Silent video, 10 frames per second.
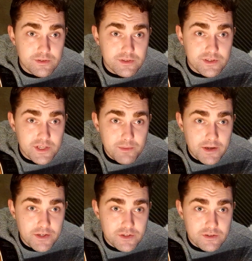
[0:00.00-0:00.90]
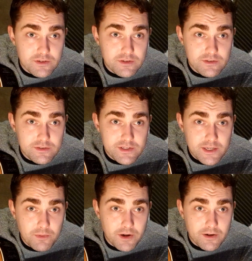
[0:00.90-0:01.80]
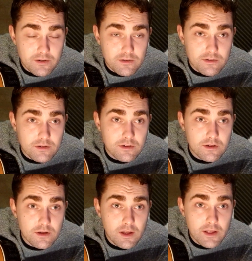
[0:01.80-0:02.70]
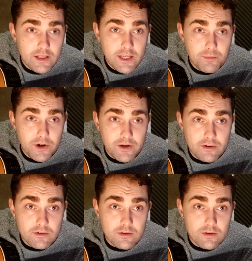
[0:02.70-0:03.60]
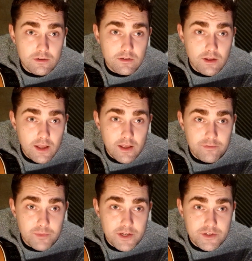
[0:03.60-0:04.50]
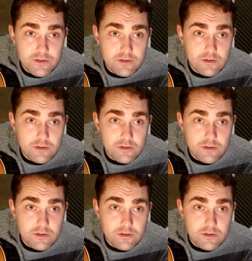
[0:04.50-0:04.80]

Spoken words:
C major, D minor, E minor, F major,